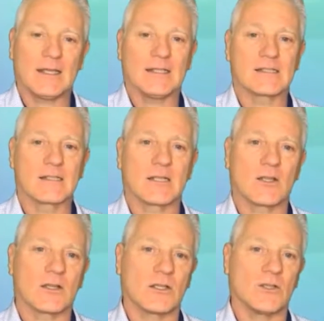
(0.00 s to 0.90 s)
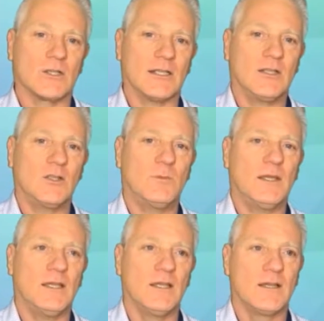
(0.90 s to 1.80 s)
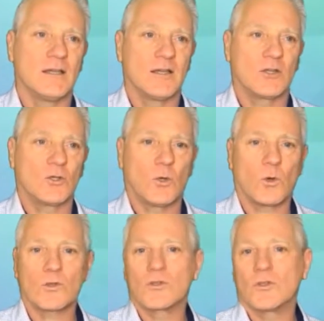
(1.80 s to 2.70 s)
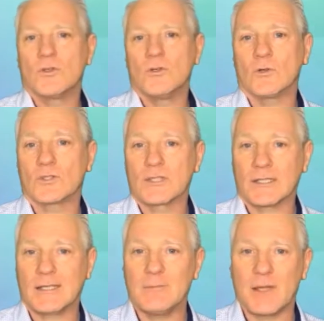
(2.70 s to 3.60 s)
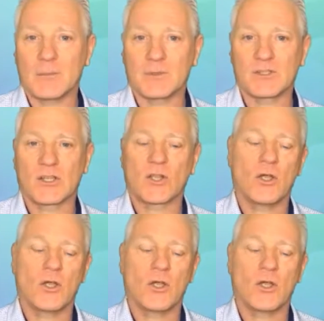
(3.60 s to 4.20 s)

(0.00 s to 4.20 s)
is that you need to be talking to your team members